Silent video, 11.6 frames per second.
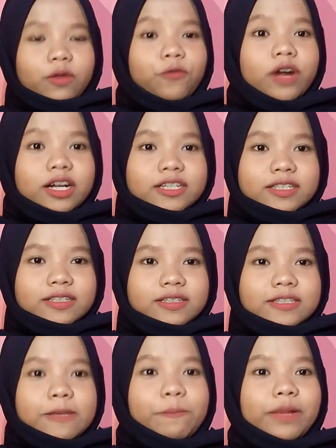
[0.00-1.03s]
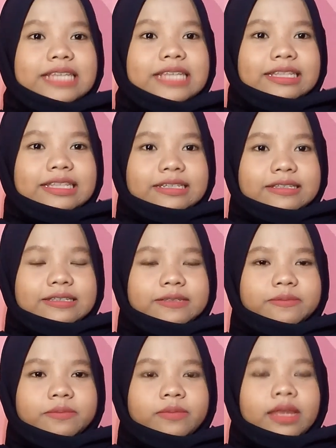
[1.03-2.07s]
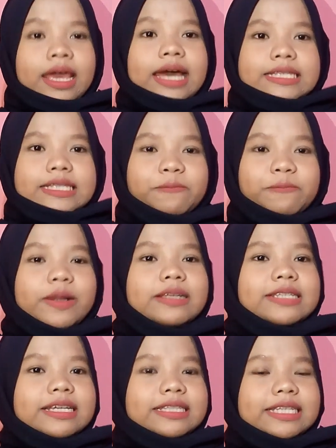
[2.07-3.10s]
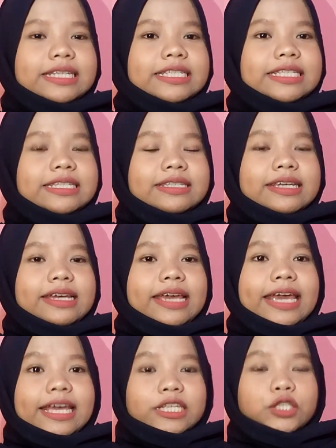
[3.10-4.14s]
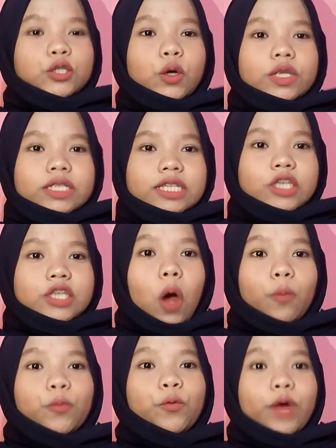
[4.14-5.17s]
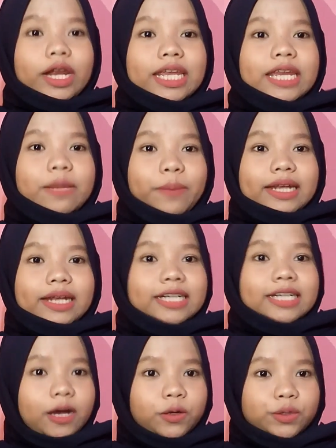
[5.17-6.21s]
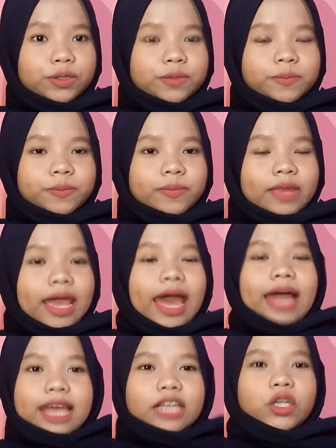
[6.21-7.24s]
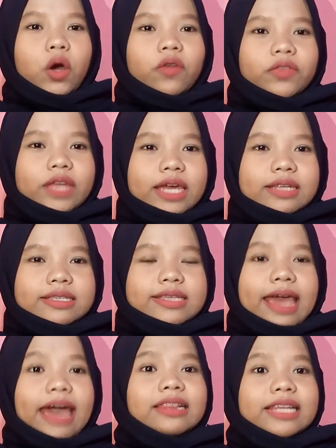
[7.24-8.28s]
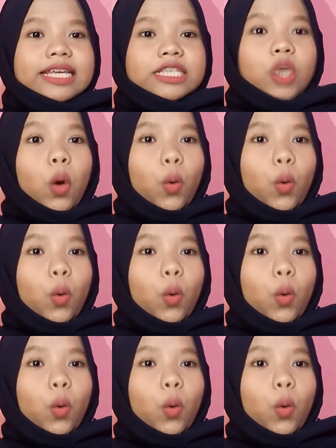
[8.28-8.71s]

First, simple sentence. Simple sentence is consists of one independent clause that contains at least